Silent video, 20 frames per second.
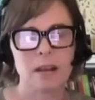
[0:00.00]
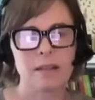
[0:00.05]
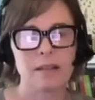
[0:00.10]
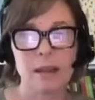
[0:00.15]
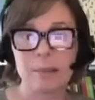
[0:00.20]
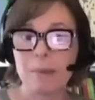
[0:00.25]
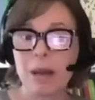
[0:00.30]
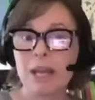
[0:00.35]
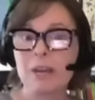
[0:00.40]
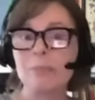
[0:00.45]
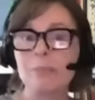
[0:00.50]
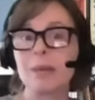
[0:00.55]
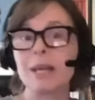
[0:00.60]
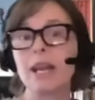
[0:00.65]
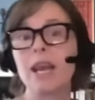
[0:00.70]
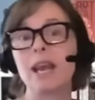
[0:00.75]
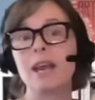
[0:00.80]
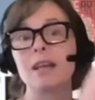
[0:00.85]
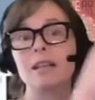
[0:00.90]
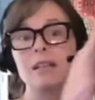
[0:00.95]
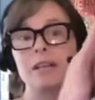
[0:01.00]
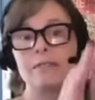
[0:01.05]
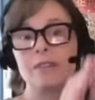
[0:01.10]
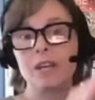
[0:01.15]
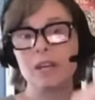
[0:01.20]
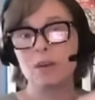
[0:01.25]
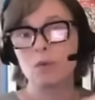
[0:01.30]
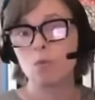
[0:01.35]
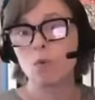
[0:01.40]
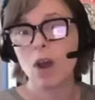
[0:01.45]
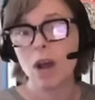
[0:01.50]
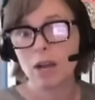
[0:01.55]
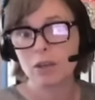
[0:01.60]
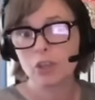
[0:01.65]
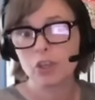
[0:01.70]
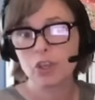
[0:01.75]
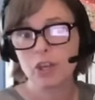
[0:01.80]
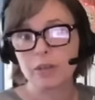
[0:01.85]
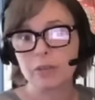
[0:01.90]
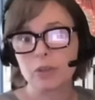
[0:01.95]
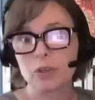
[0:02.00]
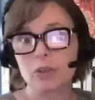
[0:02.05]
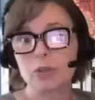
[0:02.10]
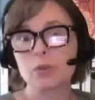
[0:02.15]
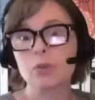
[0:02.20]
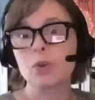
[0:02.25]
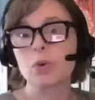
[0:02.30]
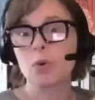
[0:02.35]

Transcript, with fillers: They might have been living in rock shelters